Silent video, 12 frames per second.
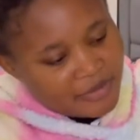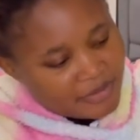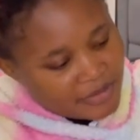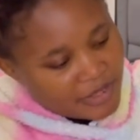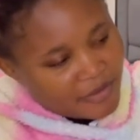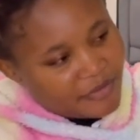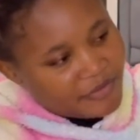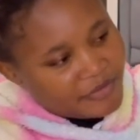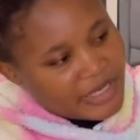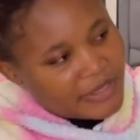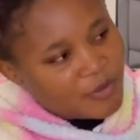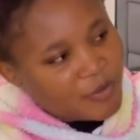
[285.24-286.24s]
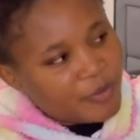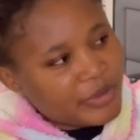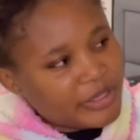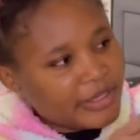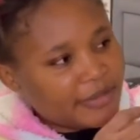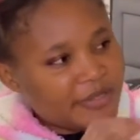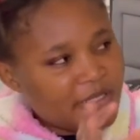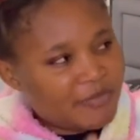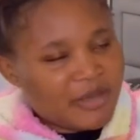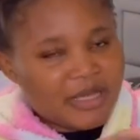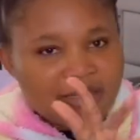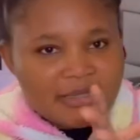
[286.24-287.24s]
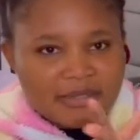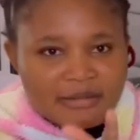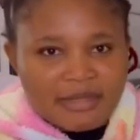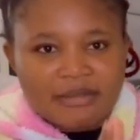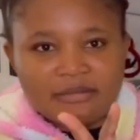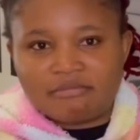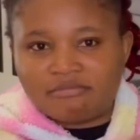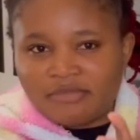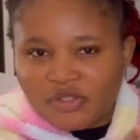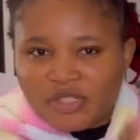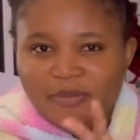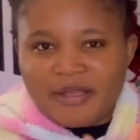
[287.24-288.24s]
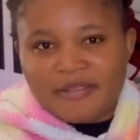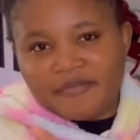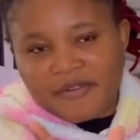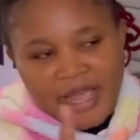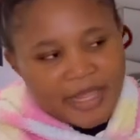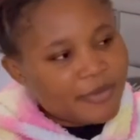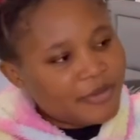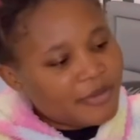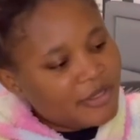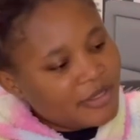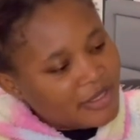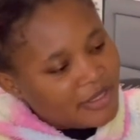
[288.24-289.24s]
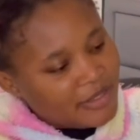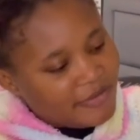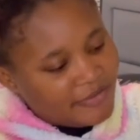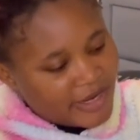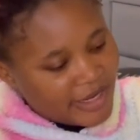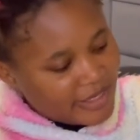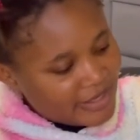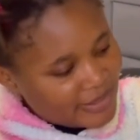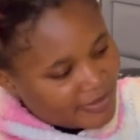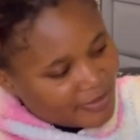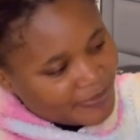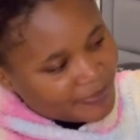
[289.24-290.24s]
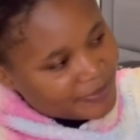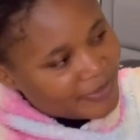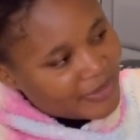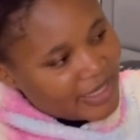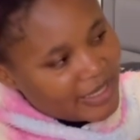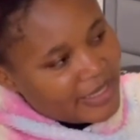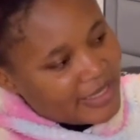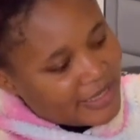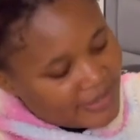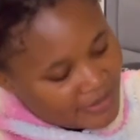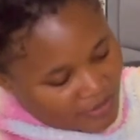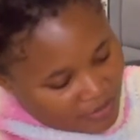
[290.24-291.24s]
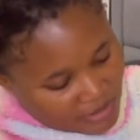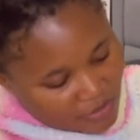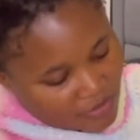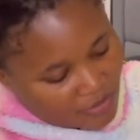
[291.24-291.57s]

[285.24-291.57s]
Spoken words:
kind of trying to bring the Christmas vibe, right? So is this one? I don't